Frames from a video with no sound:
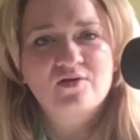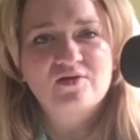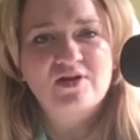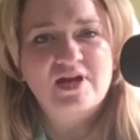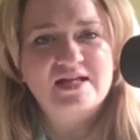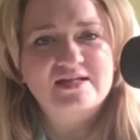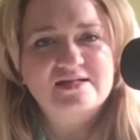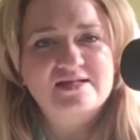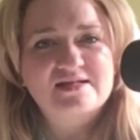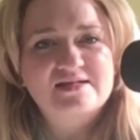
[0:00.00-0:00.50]

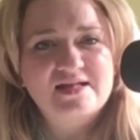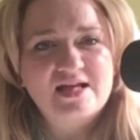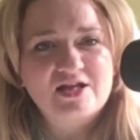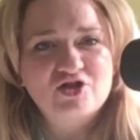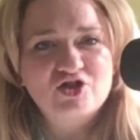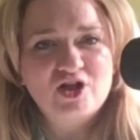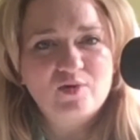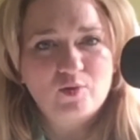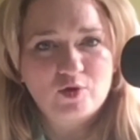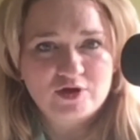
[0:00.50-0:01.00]
That's
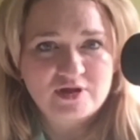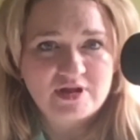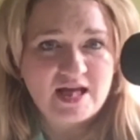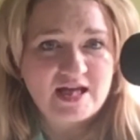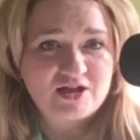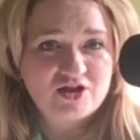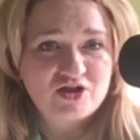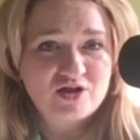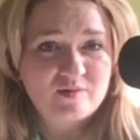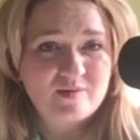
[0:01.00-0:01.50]
essentially what an
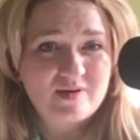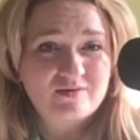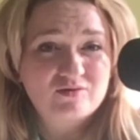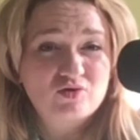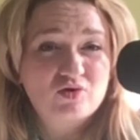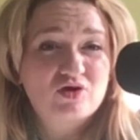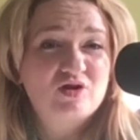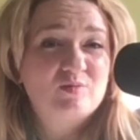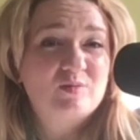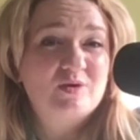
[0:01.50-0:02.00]
HTML
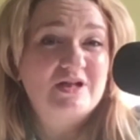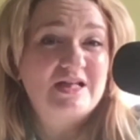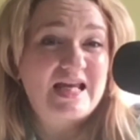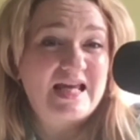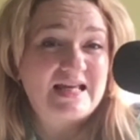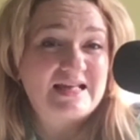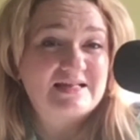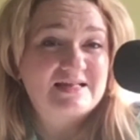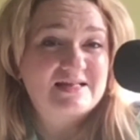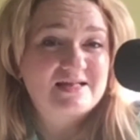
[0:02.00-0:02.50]
document
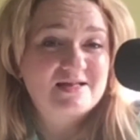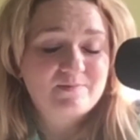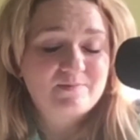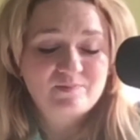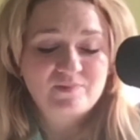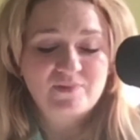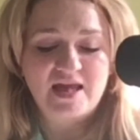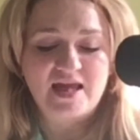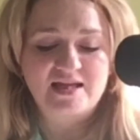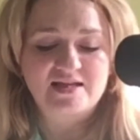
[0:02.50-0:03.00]
is.
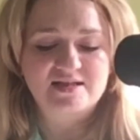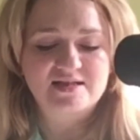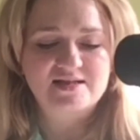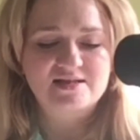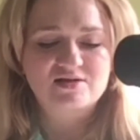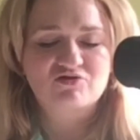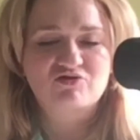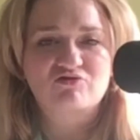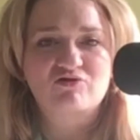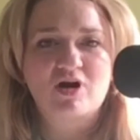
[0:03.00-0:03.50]
It
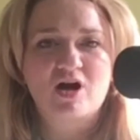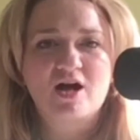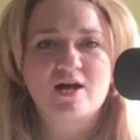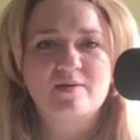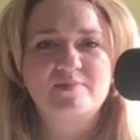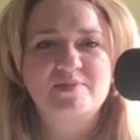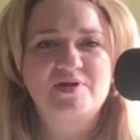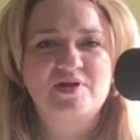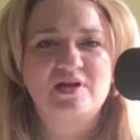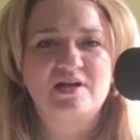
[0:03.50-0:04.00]

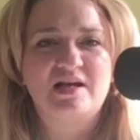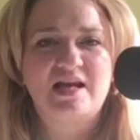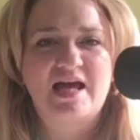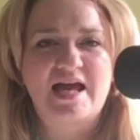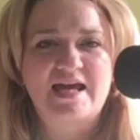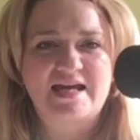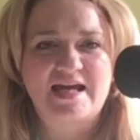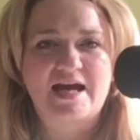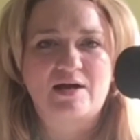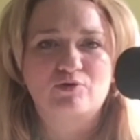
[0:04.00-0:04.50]
describes the
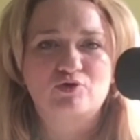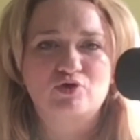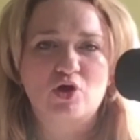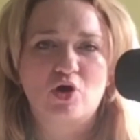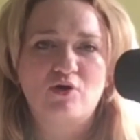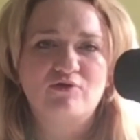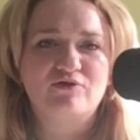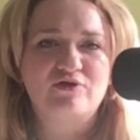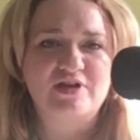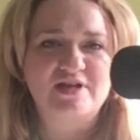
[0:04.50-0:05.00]
layout
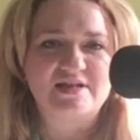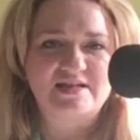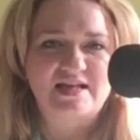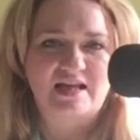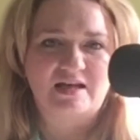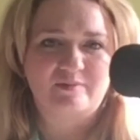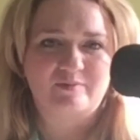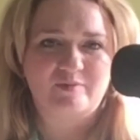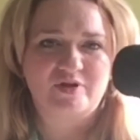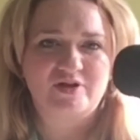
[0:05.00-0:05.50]
of these
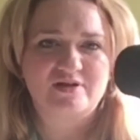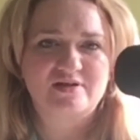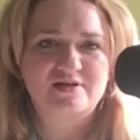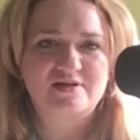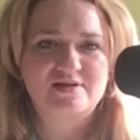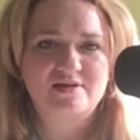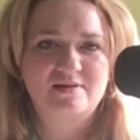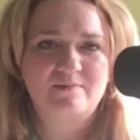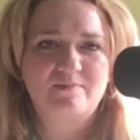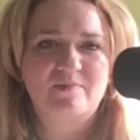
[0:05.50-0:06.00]

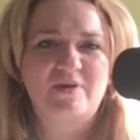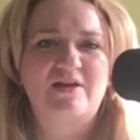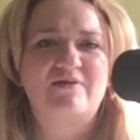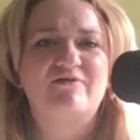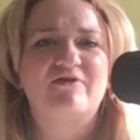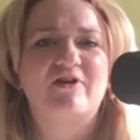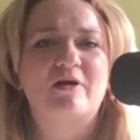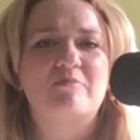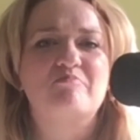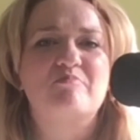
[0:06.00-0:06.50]
elements
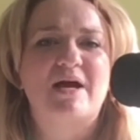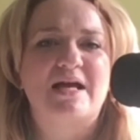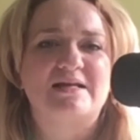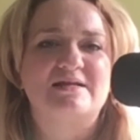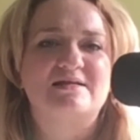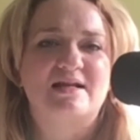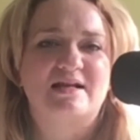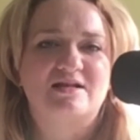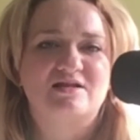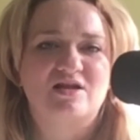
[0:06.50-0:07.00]
in very
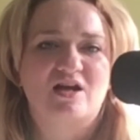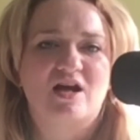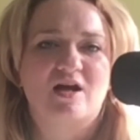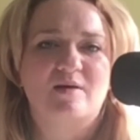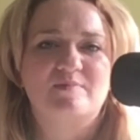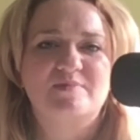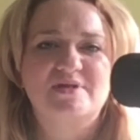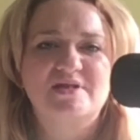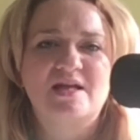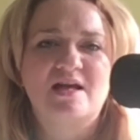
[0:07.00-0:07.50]
basic
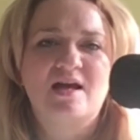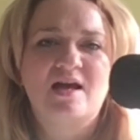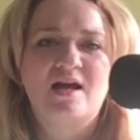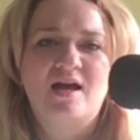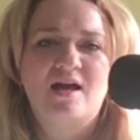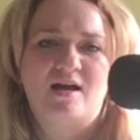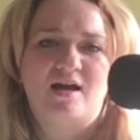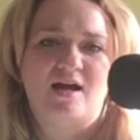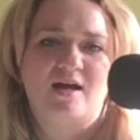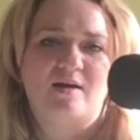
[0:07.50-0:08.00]
terms,
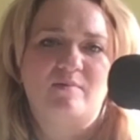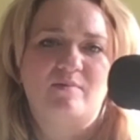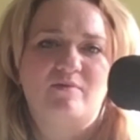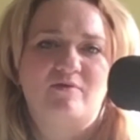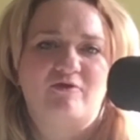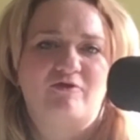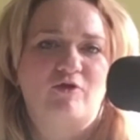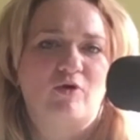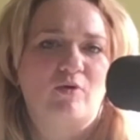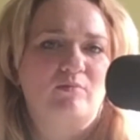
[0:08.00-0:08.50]

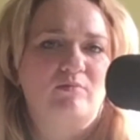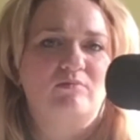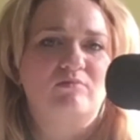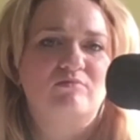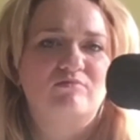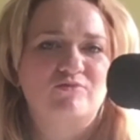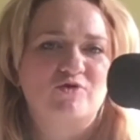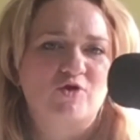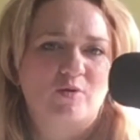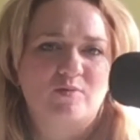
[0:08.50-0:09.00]

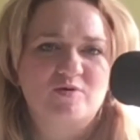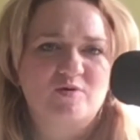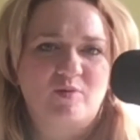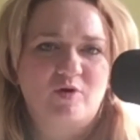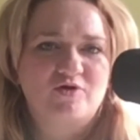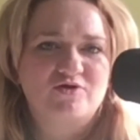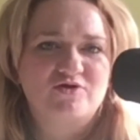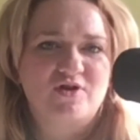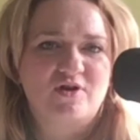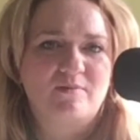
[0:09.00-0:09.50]
from top to
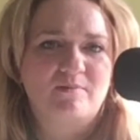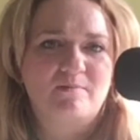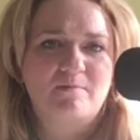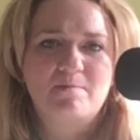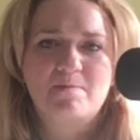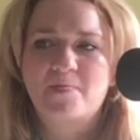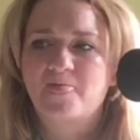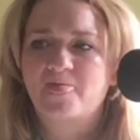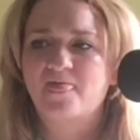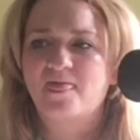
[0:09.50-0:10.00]

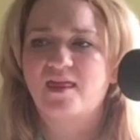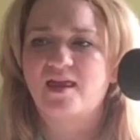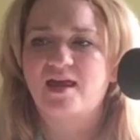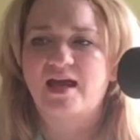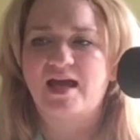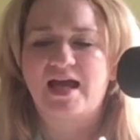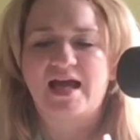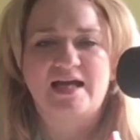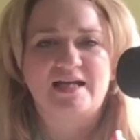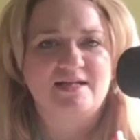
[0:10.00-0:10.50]
bottom,
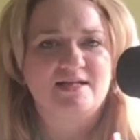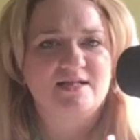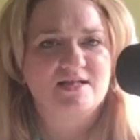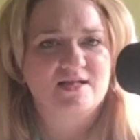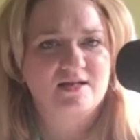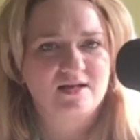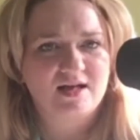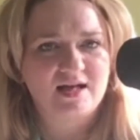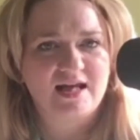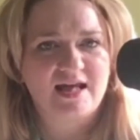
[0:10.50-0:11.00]
and
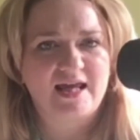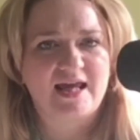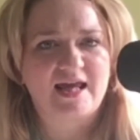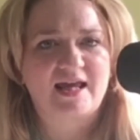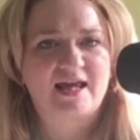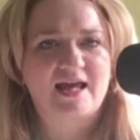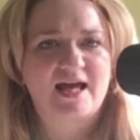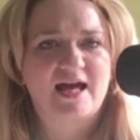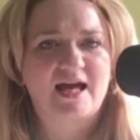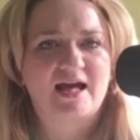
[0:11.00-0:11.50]

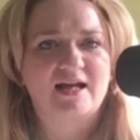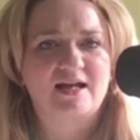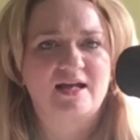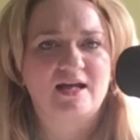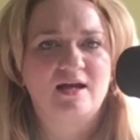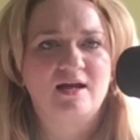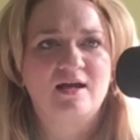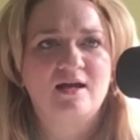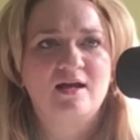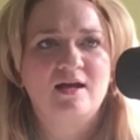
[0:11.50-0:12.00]
it
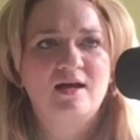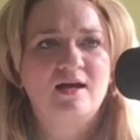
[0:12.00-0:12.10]
can